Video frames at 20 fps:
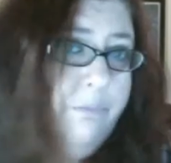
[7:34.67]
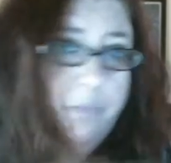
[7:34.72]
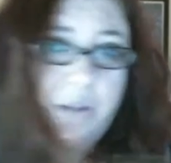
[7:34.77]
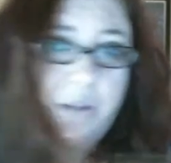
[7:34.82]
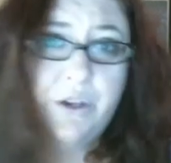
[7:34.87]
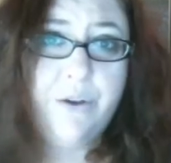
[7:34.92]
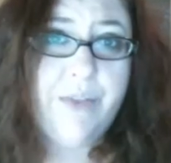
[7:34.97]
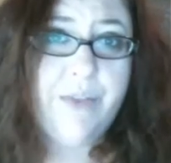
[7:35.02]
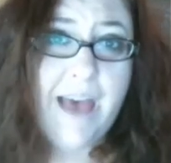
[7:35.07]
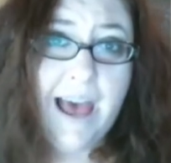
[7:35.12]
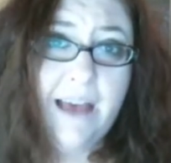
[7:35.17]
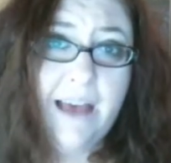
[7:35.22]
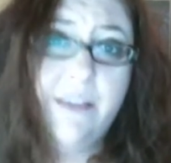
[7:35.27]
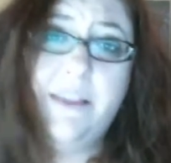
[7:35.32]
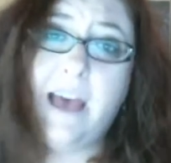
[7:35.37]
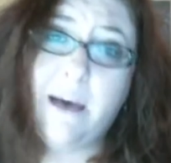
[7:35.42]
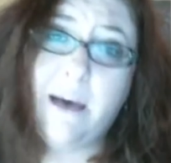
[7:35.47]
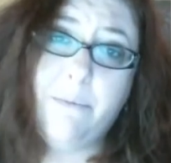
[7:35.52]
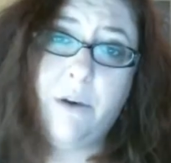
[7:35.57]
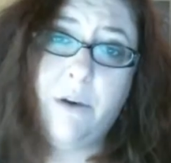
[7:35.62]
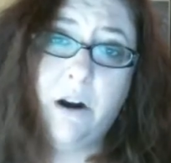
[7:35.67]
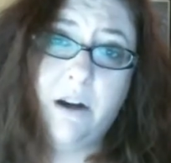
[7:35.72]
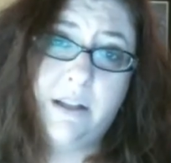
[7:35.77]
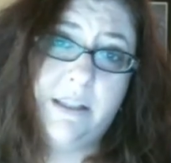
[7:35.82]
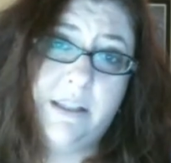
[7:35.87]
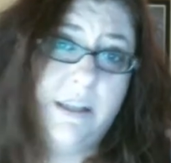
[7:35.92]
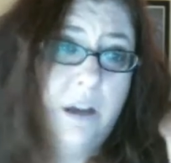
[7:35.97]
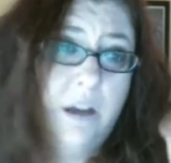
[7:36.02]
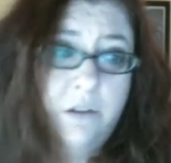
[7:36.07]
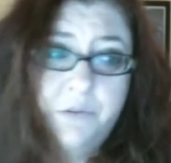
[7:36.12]
So that, that part
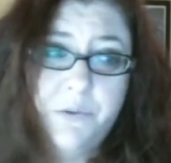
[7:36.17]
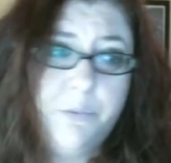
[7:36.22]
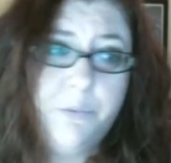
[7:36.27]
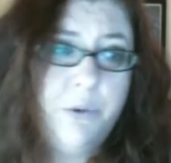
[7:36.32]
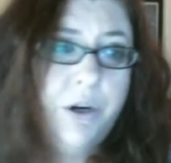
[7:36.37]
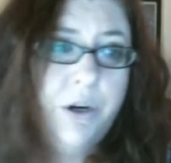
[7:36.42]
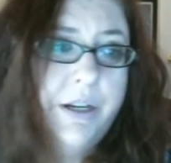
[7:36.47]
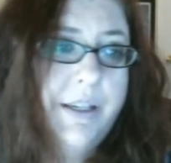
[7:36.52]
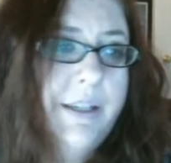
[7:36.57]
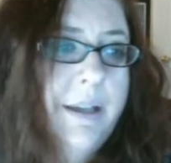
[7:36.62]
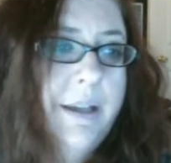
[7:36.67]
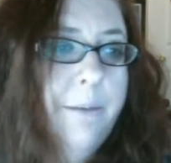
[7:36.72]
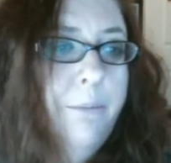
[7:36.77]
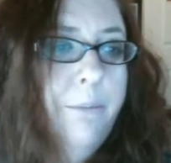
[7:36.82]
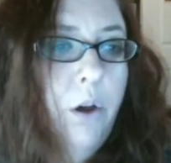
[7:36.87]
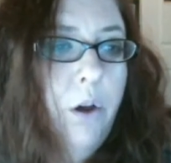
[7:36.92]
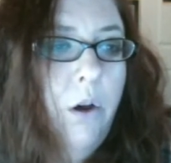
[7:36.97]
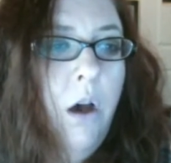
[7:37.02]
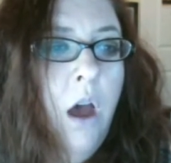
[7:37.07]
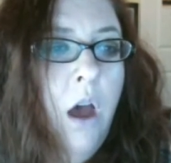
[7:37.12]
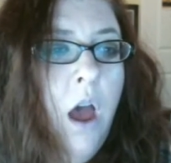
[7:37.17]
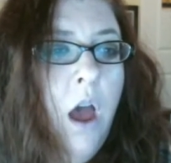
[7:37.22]
itself is pretty simple.